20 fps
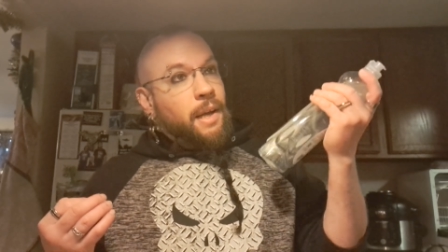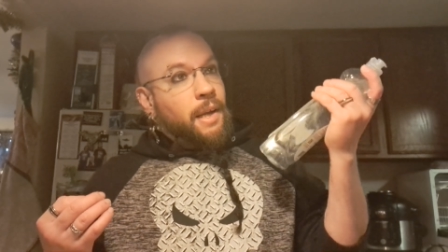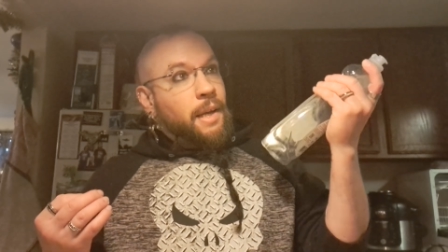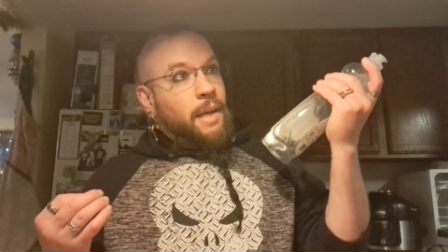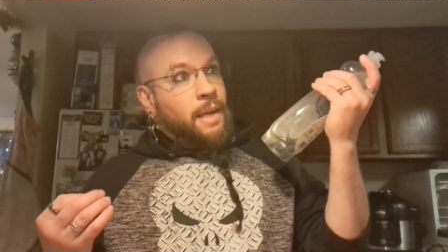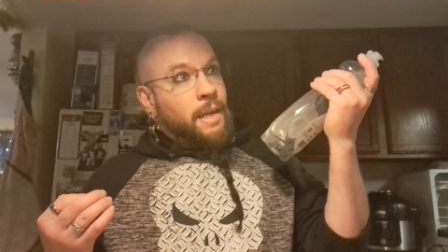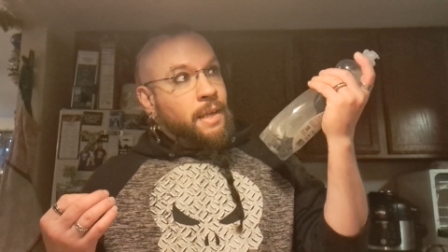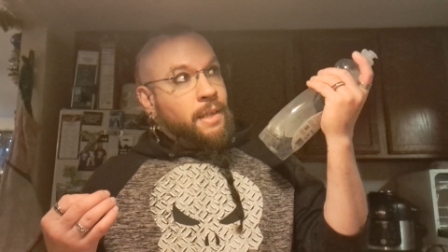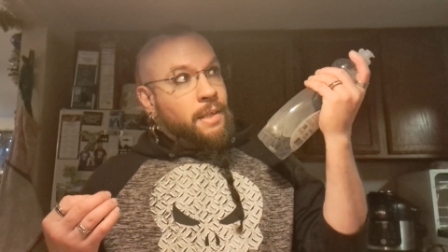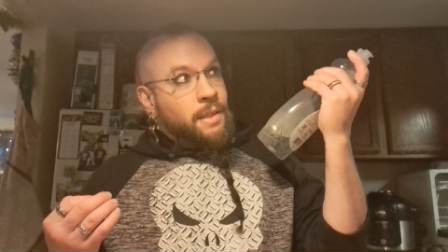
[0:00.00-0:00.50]

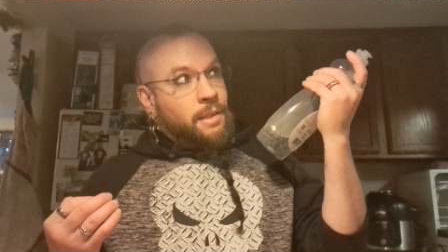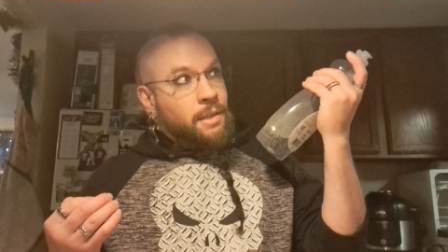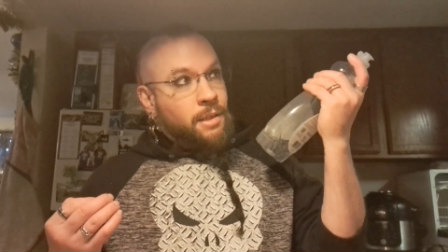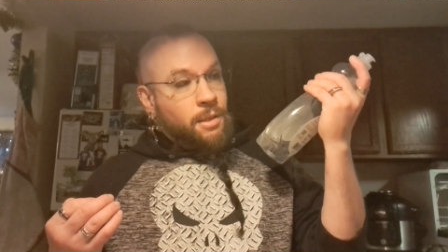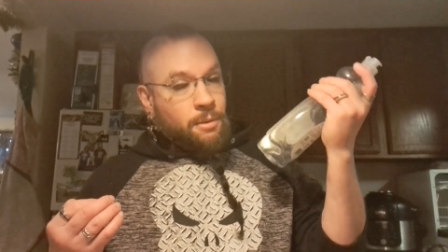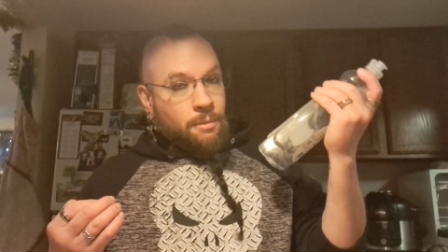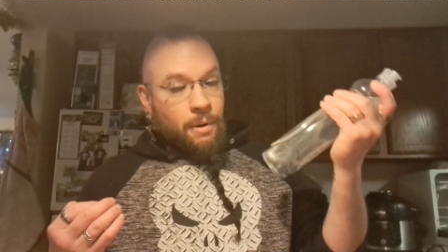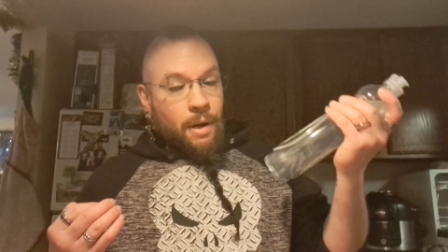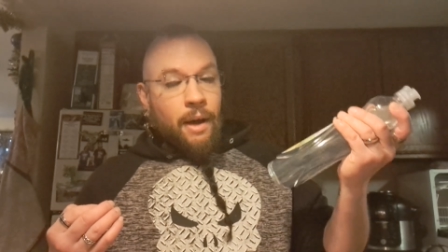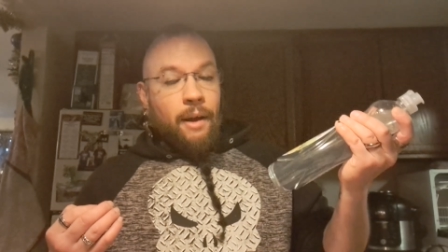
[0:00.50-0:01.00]
is
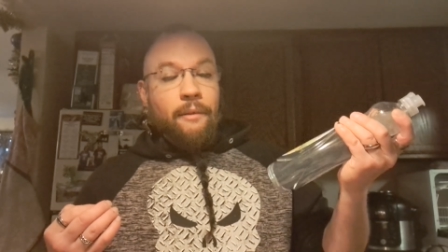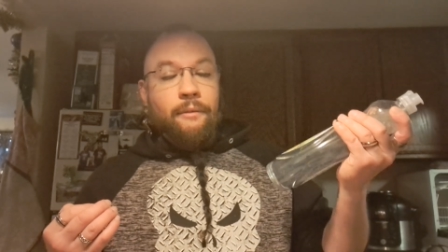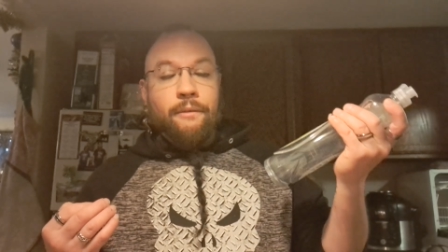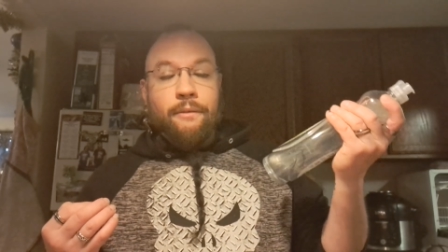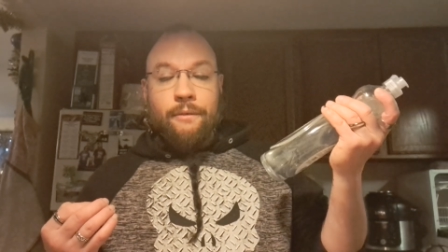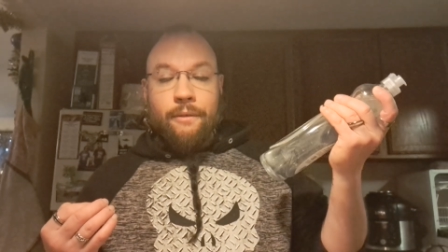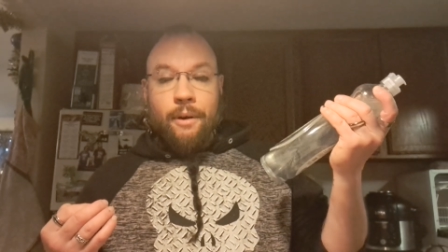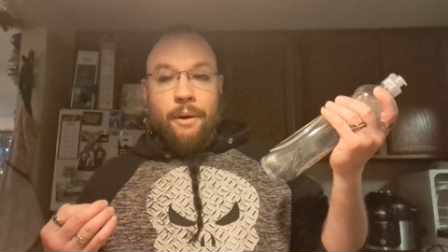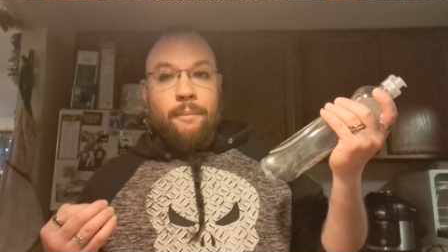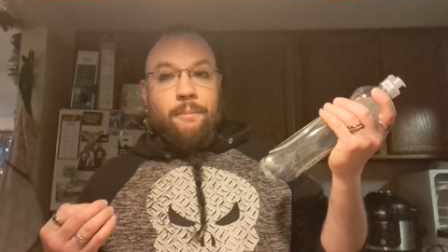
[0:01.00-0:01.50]
derived
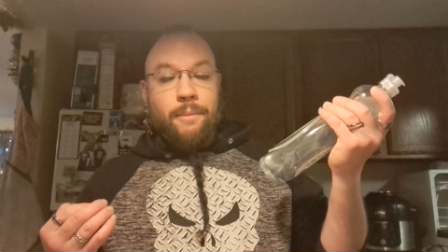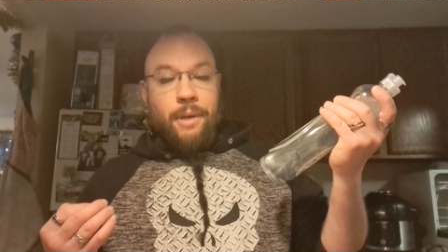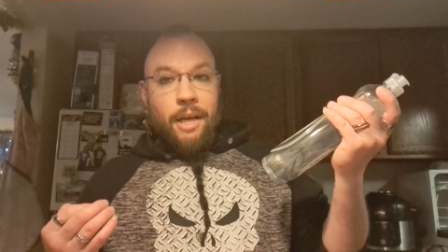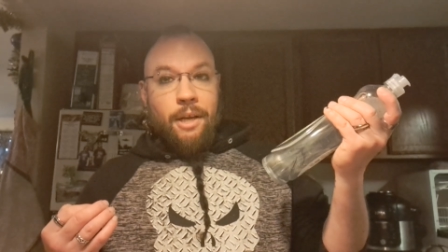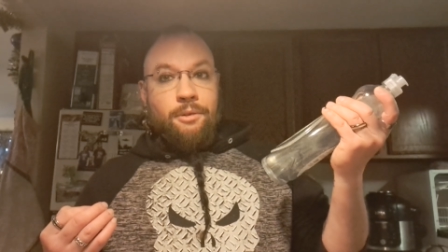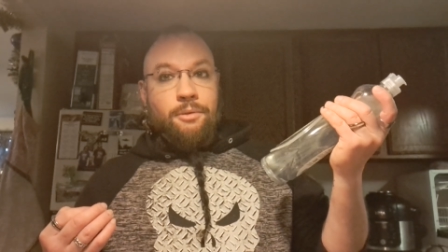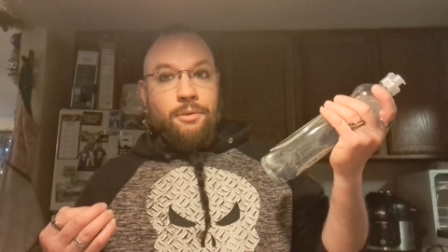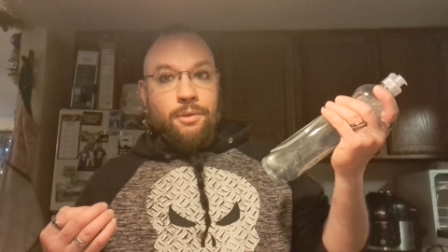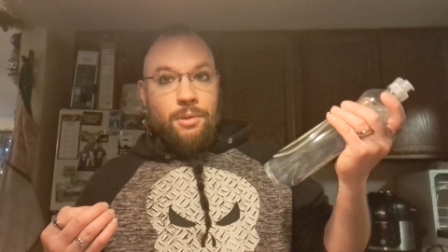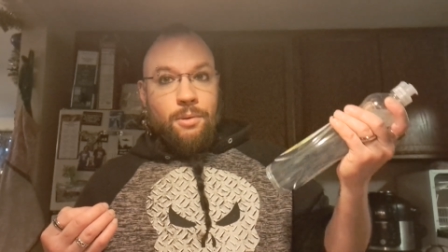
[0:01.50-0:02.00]
from
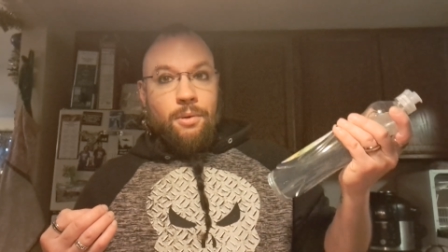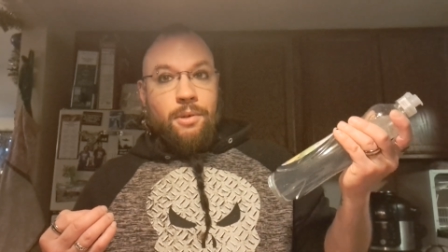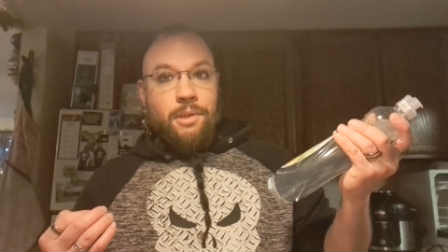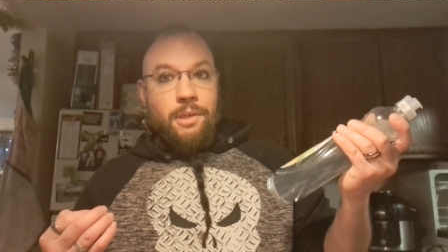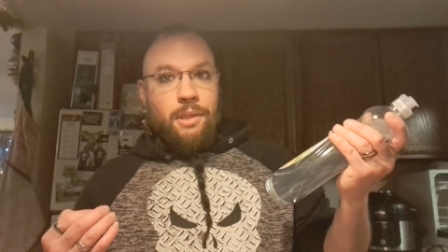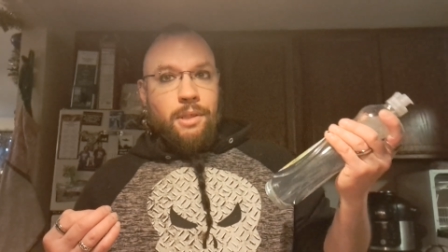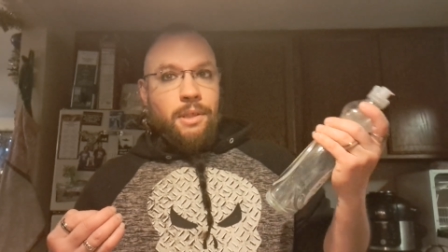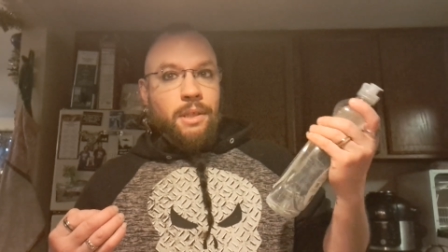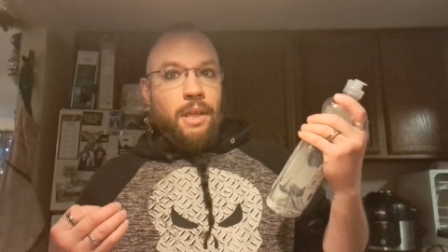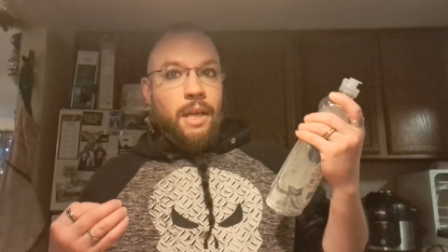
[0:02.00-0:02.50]
natural
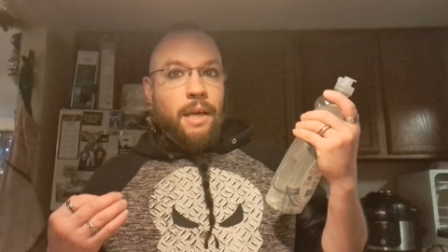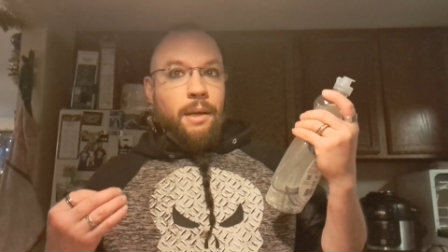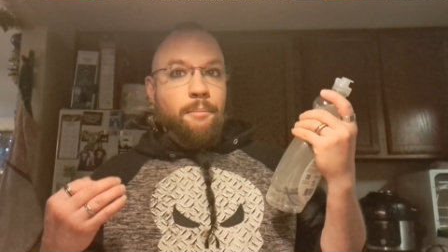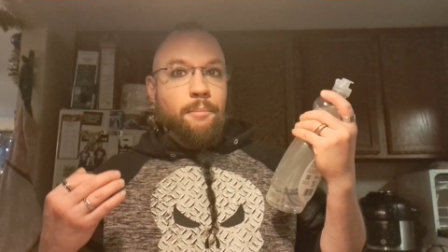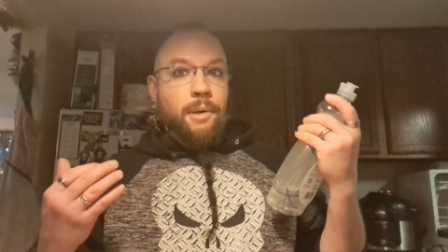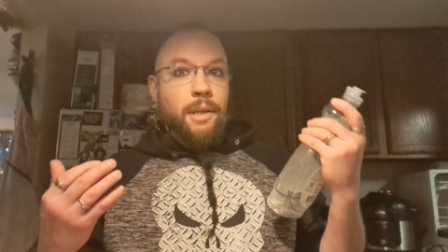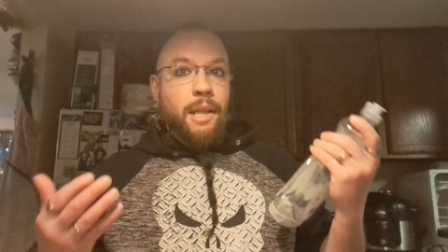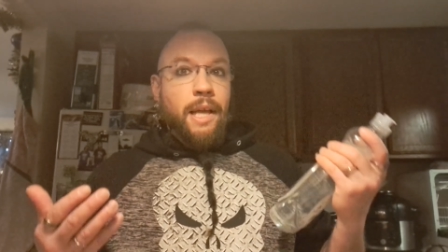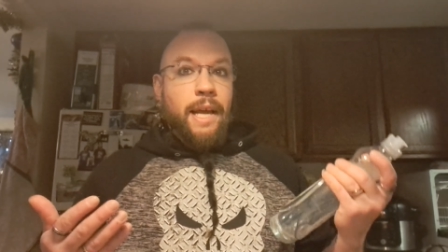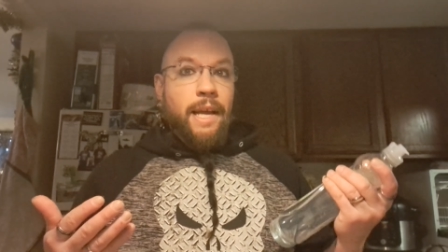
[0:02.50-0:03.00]
sources like
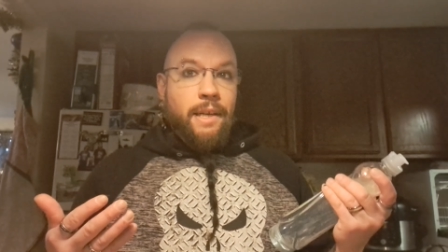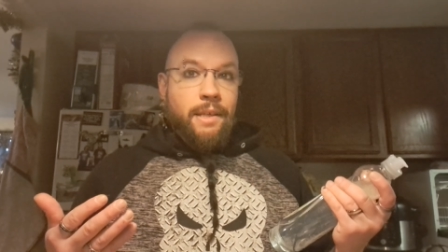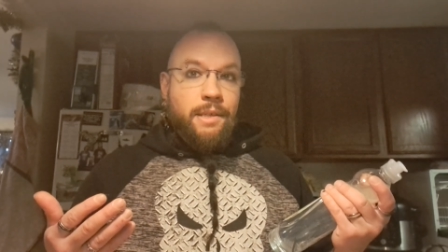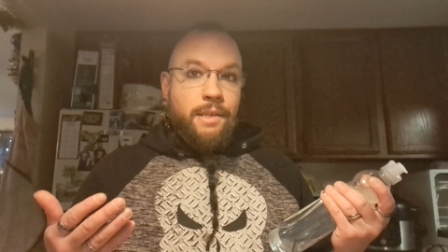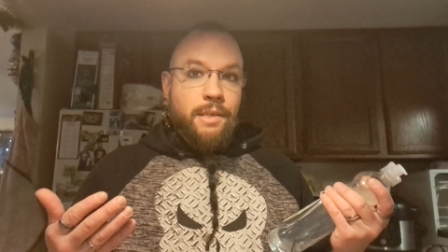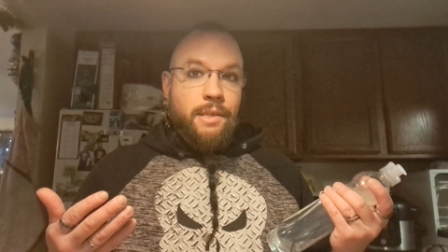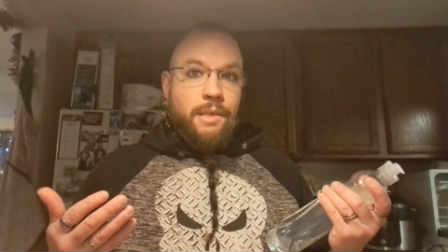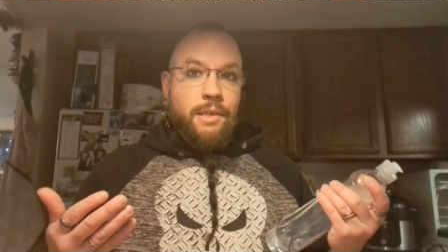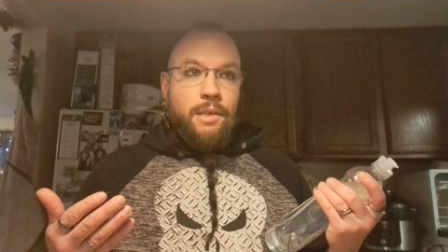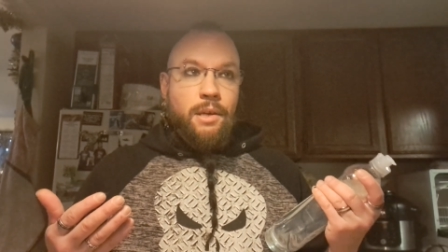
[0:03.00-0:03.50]

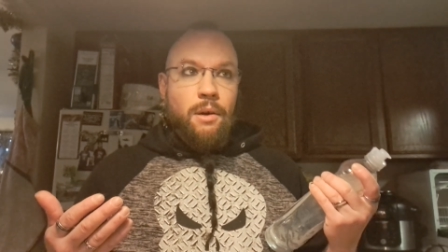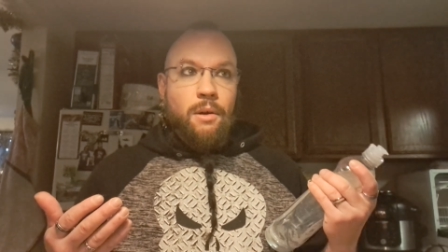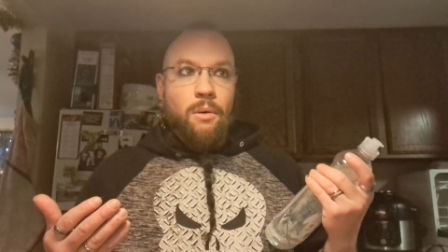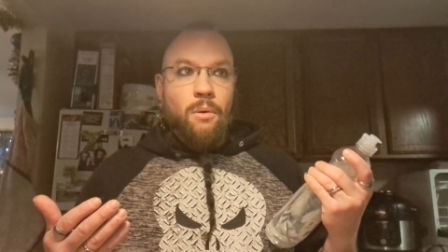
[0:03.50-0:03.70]
plants